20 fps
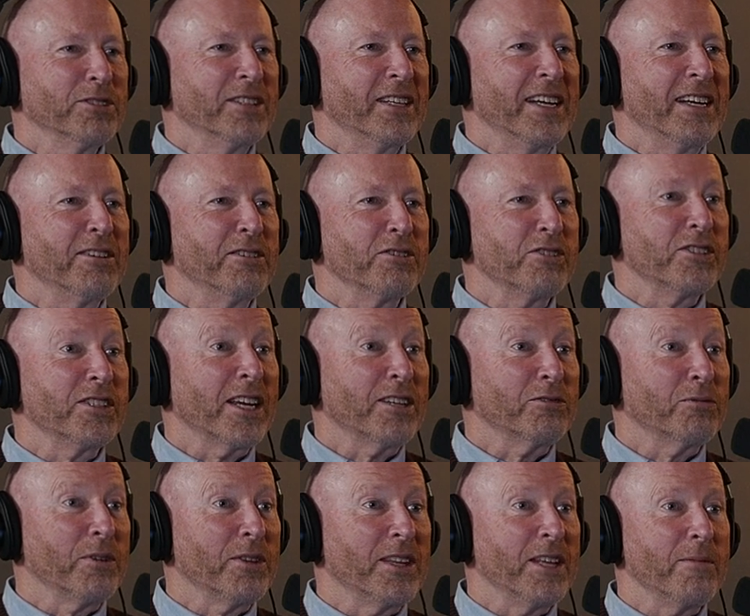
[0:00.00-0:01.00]
to
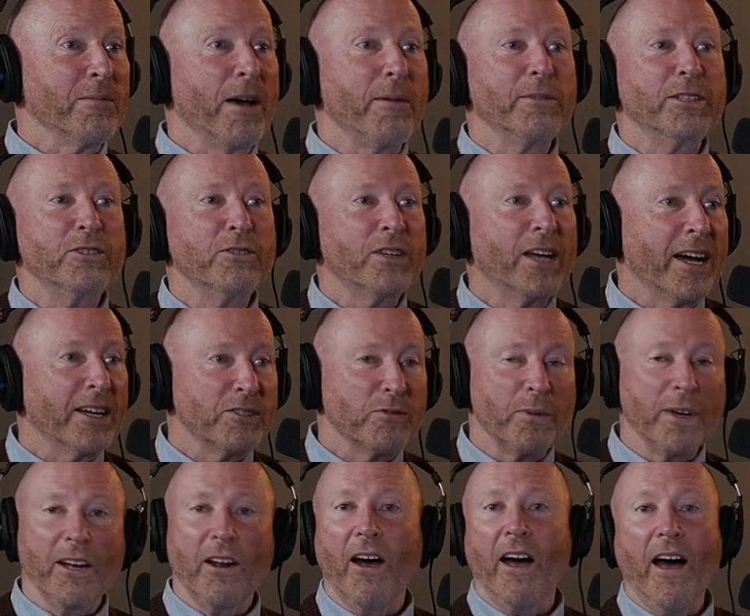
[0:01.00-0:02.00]
intersect with him. I mean, you guys
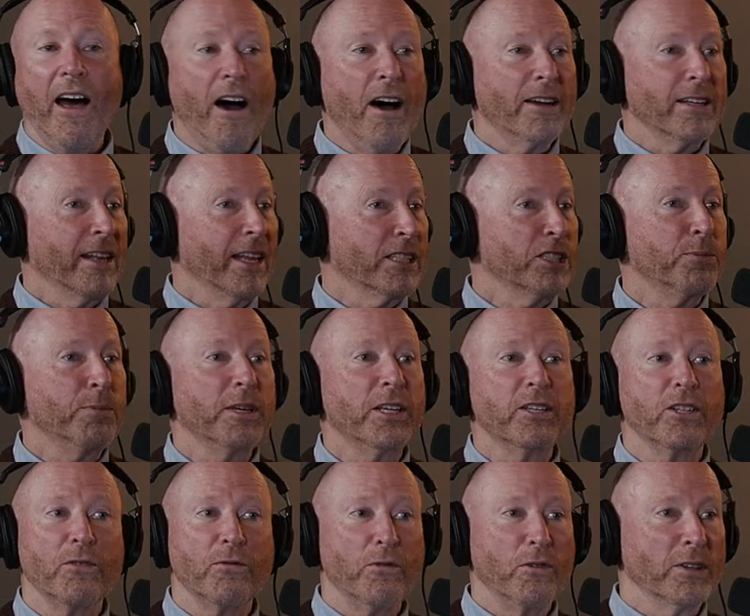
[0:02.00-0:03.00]
went on like
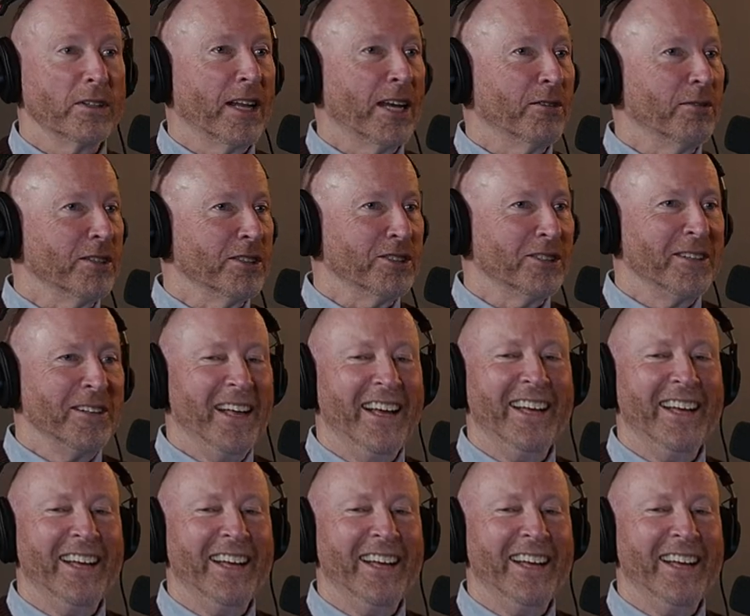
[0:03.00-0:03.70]
speaking a foreign language